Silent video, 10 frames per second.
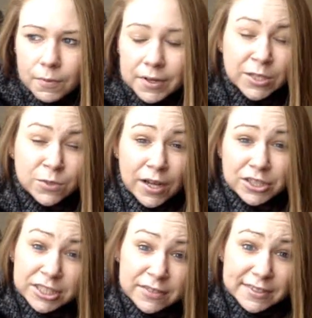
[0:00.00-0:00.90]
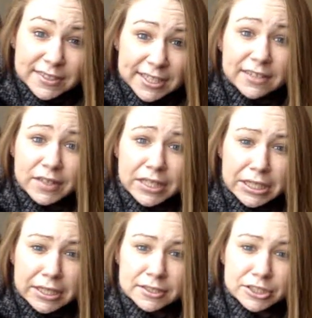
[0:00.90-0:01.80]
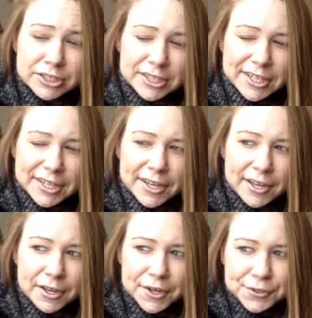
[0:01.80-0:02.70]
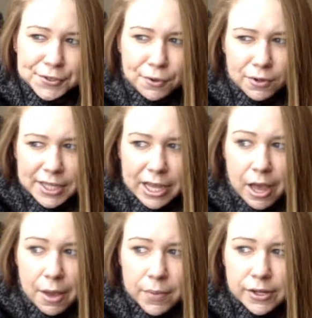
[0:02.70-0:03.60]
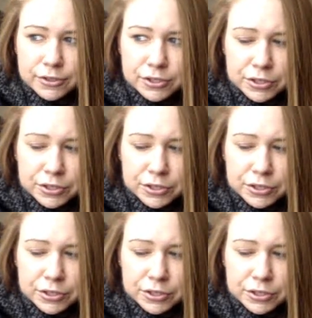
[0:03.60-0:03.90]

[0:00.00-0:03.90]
when he's watching TV, she told the